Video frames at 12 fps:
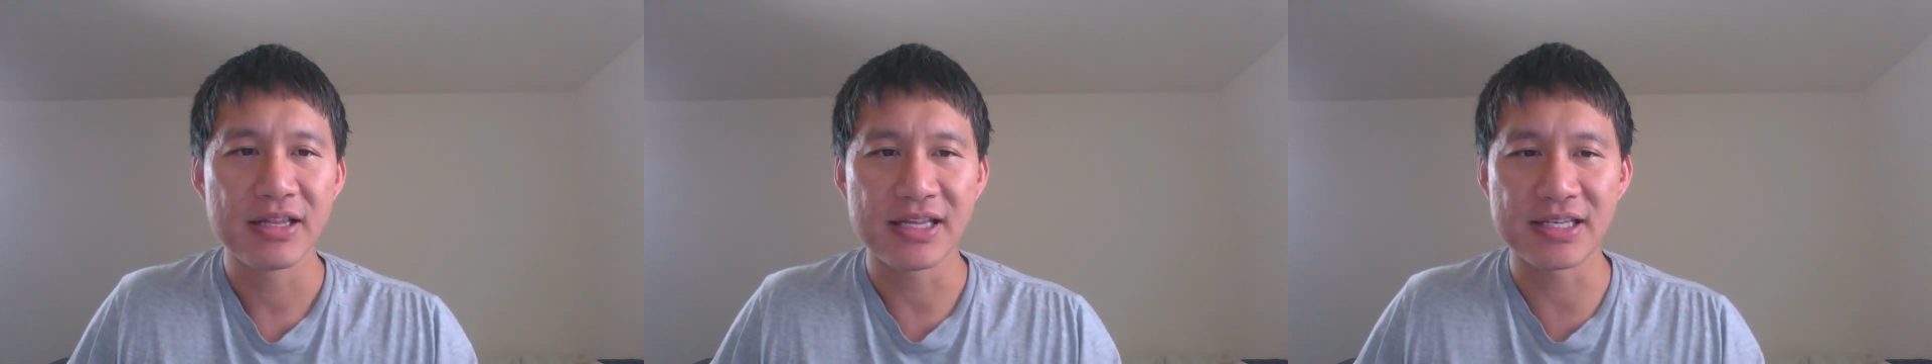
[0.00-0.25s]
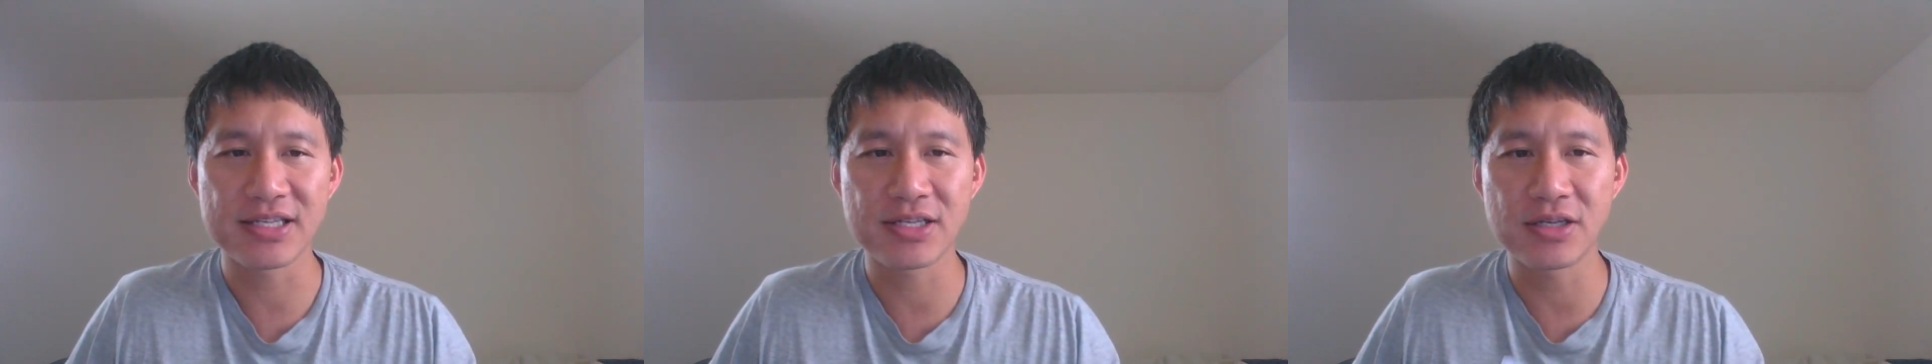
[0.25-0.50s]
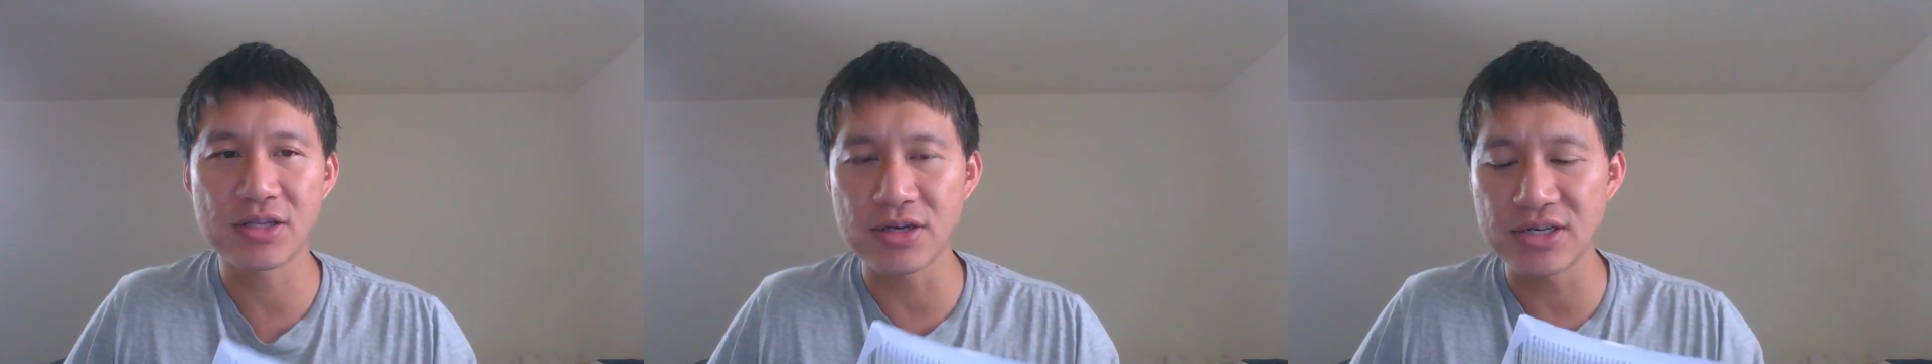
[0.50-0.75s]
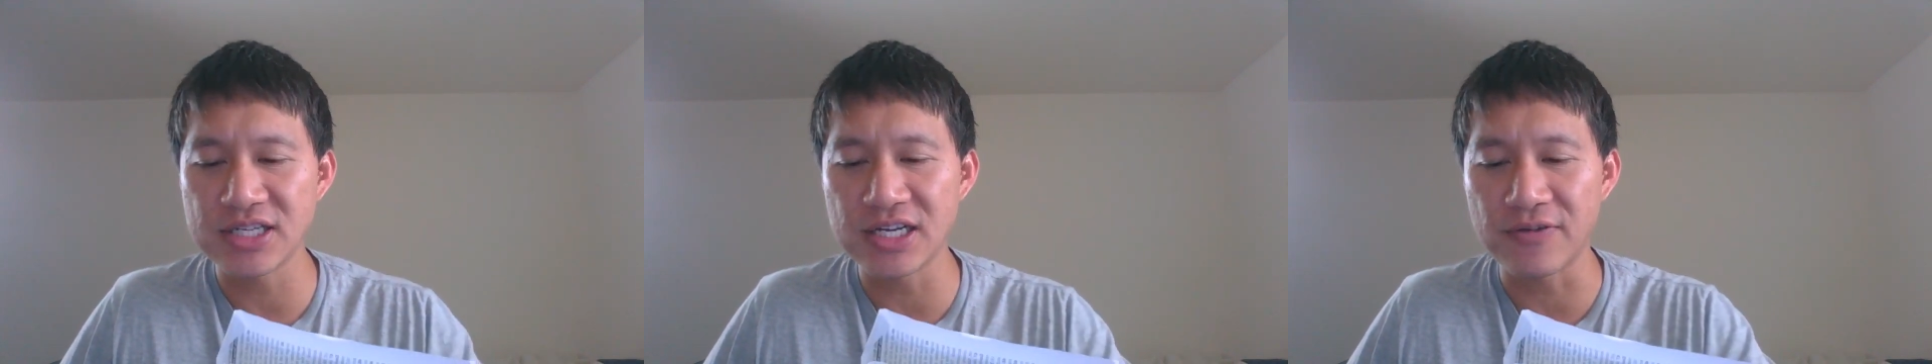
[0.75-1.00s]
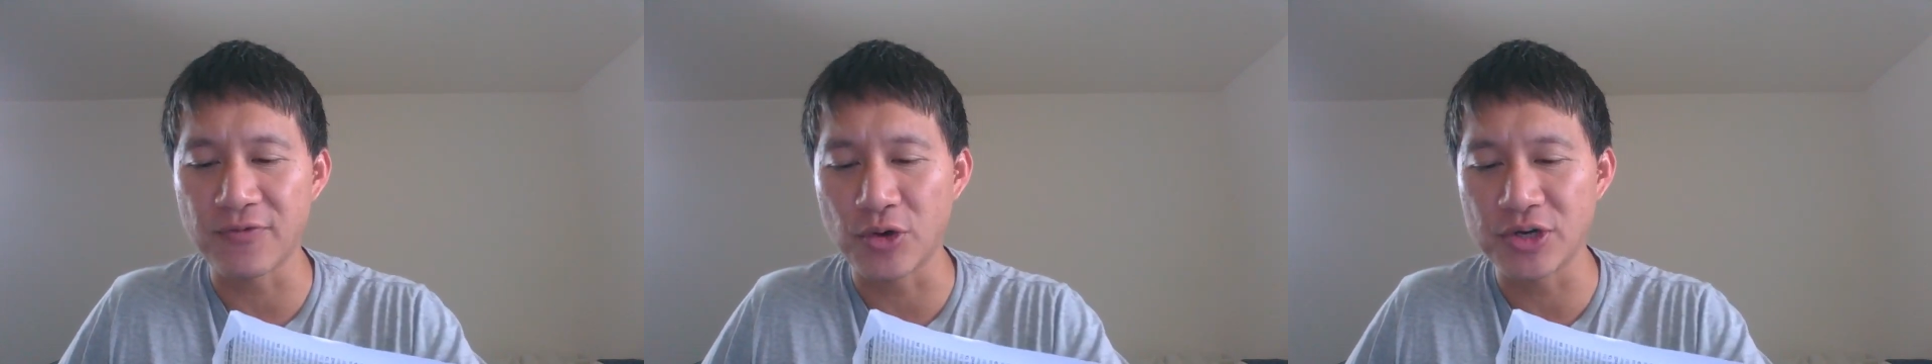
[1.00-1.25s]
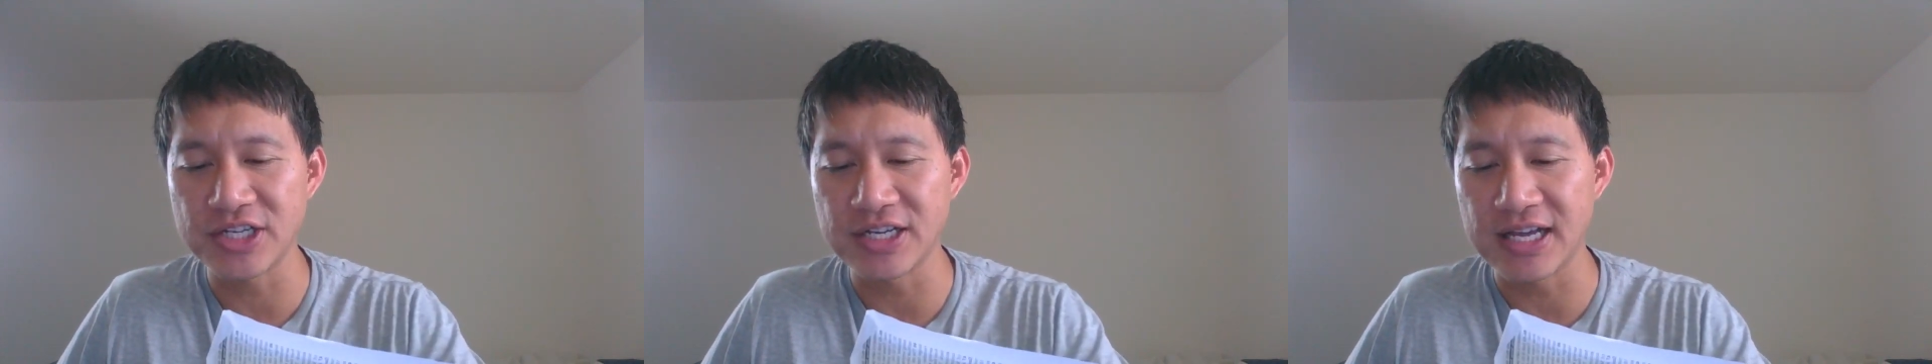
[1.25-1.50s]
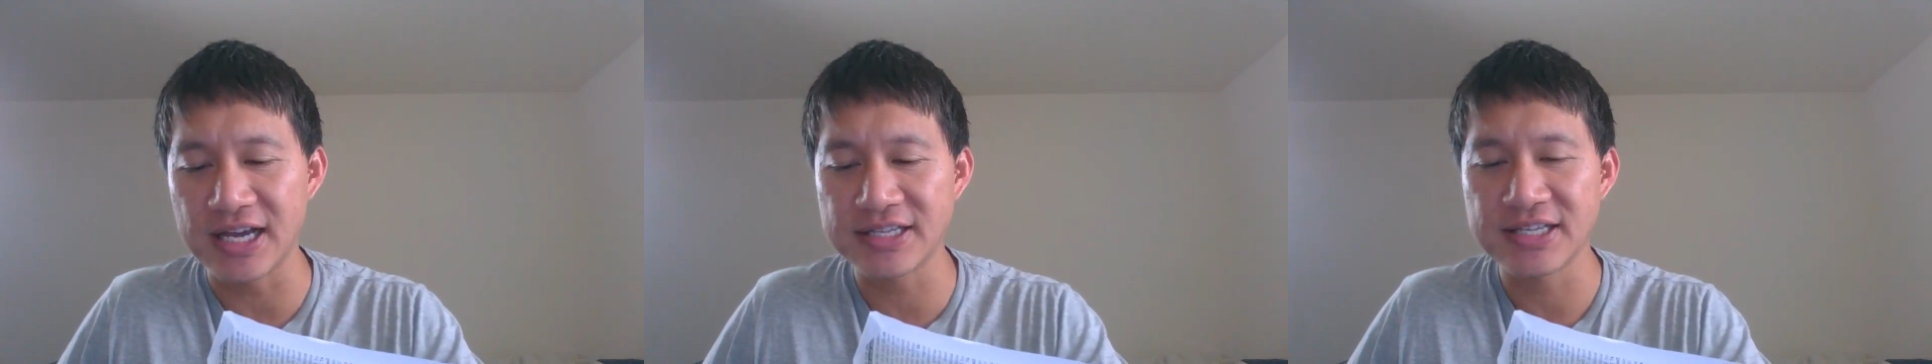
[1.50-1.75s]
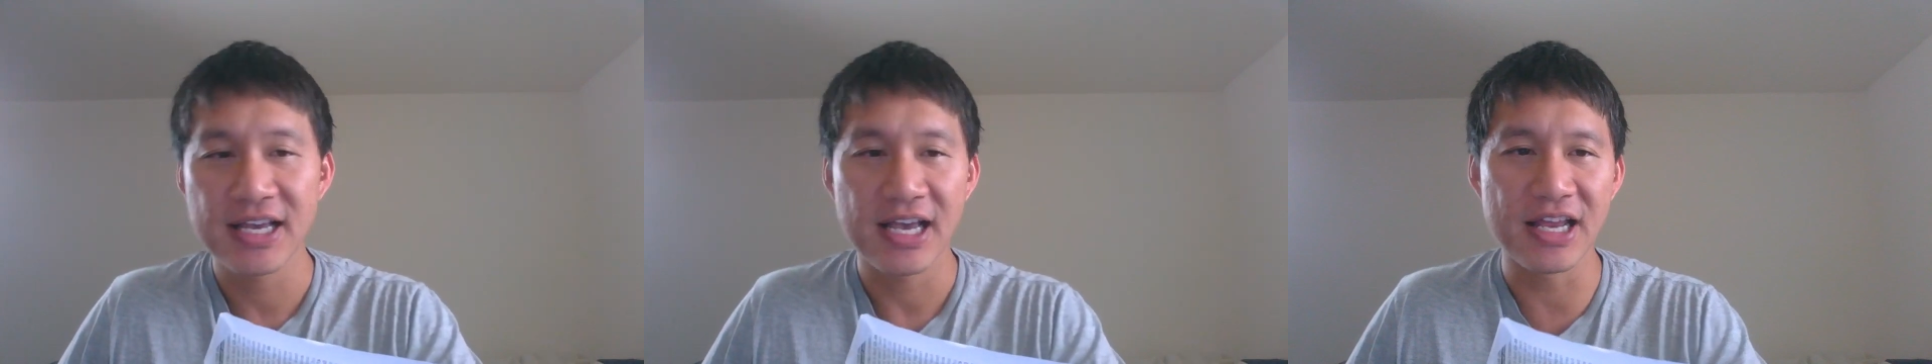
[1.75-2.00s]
that's thirteen or fourteen X.